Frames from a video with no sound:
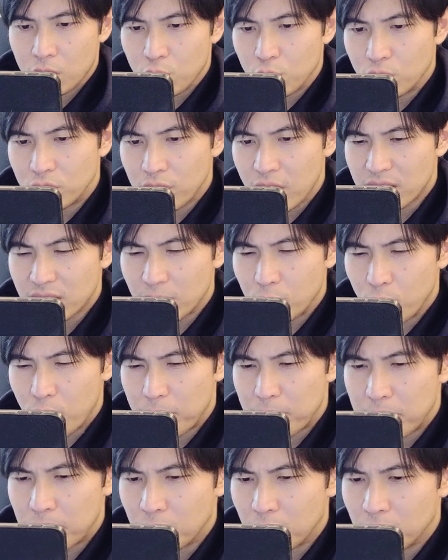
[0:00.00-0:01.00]
You take the
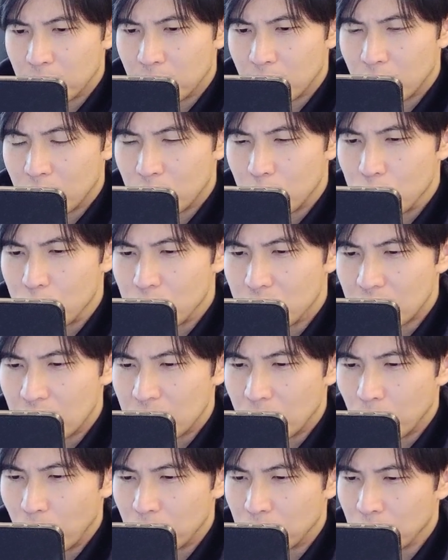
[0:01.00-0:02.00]
red pill, you stay
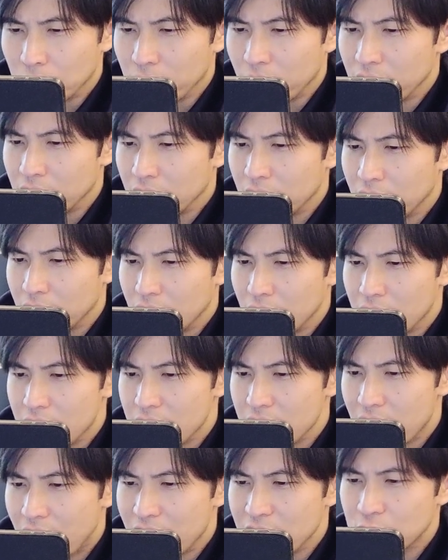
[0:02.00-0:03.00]
in a wonderland,
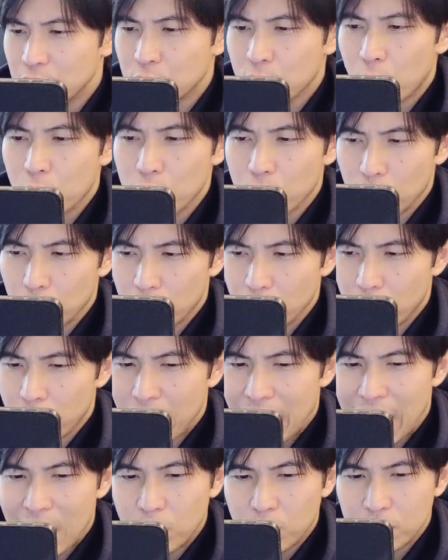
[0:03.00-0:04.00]
and I show you
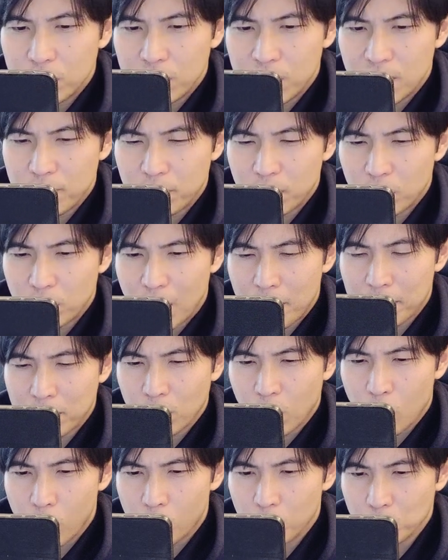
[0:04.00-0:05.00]
how deep the rabbit
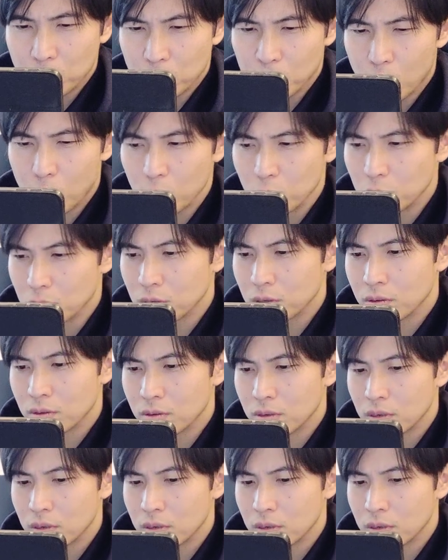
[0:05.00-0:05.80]
holes goes."